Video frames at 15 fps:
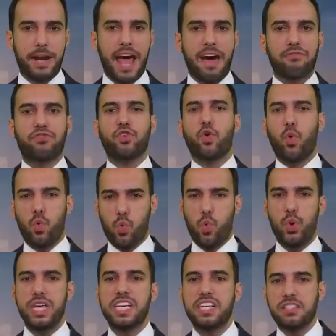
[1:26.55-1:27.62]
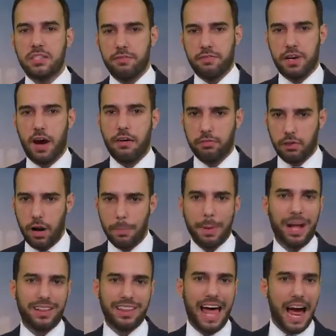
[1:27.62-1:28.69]
But after weeks of cover up
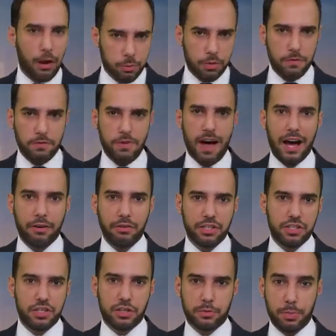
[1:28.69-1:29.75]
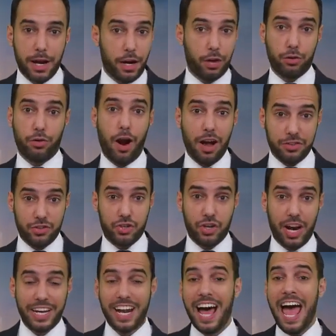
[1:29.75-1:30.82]
allowed the virus to spread across
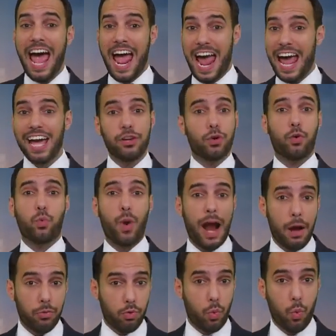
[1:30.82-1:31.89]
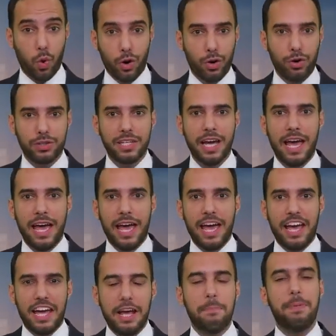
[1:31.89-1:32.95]
China and around the world,
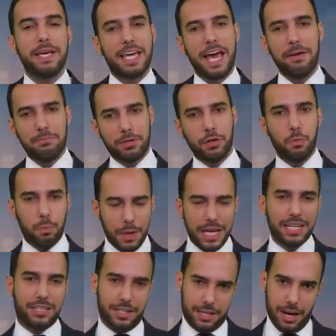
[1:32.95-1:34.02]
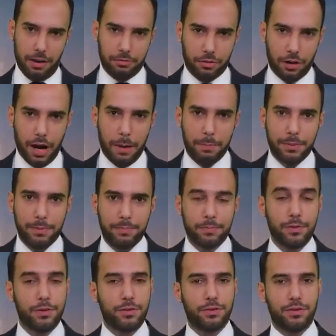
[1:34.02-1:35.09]
it became too big to cover up.
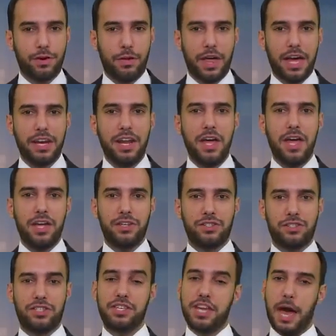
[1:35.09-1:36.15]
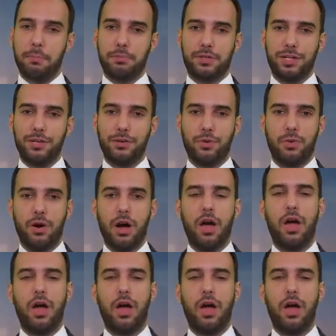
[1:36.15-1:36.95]
So then, step two